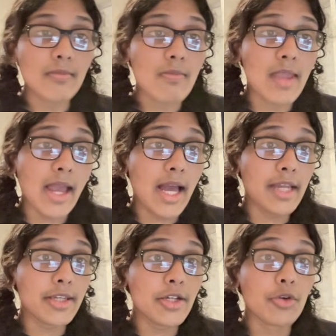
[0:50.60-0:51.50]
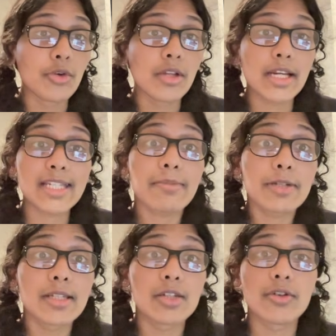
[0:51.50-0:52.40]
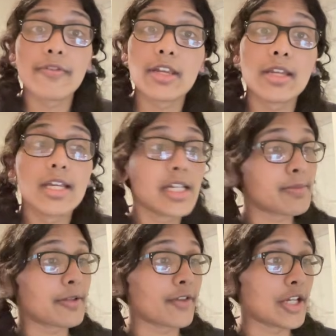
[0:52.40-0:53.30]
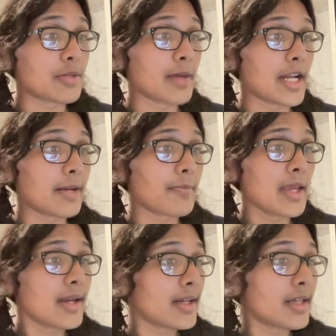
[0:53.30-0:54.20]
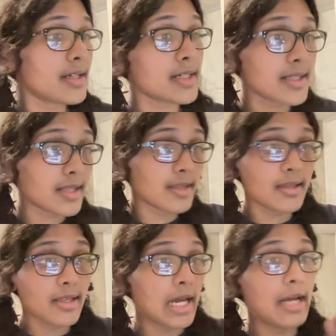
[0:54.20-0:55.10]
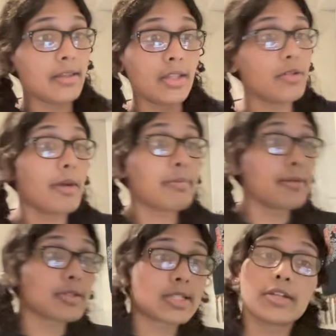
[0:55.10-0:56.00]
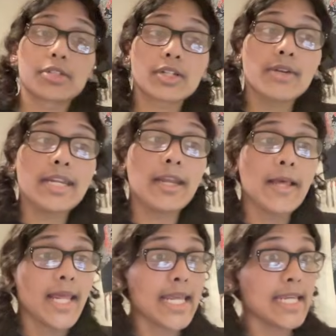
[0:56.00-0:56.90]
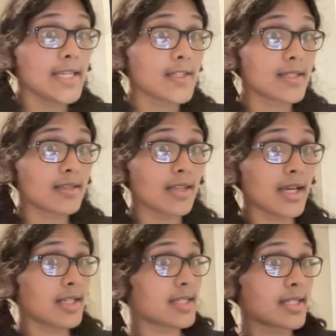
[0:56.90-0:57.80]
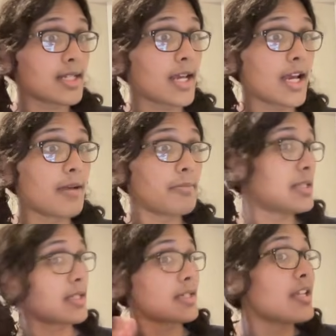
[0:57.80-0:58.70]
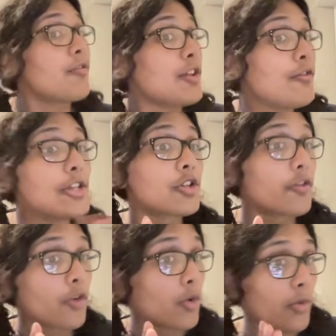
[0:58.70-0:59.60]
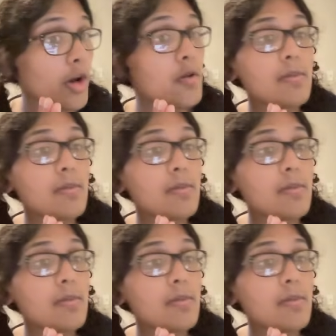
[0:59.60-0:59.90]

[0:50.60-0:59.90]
neural acceptance-driven specification mining. Nice thing that you might be able to see on screen is that is this nifty feature of Org-roam,